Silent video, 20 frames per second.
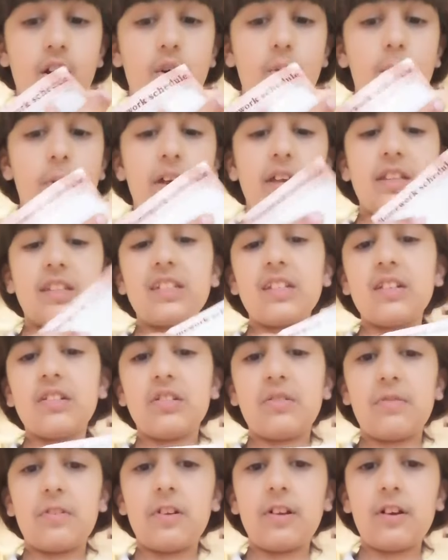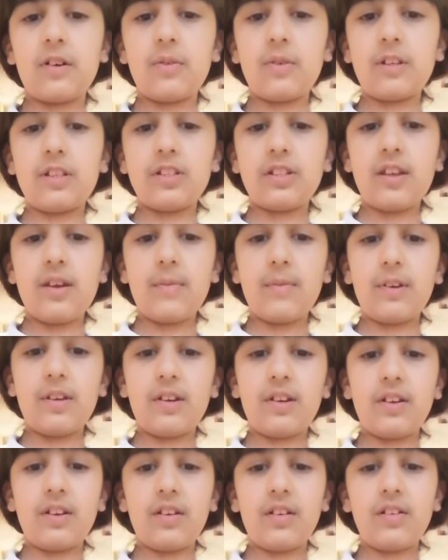Oh wait, it's in a different language. There we
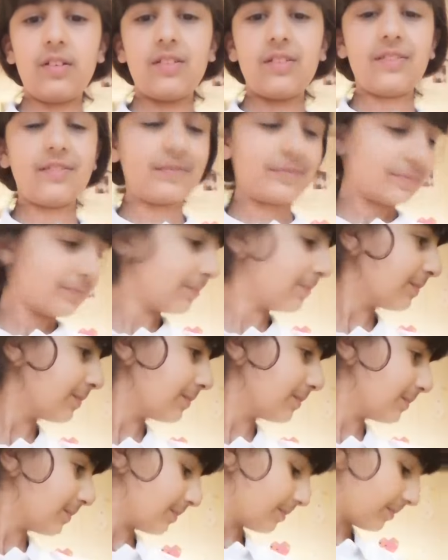go. Yeah, why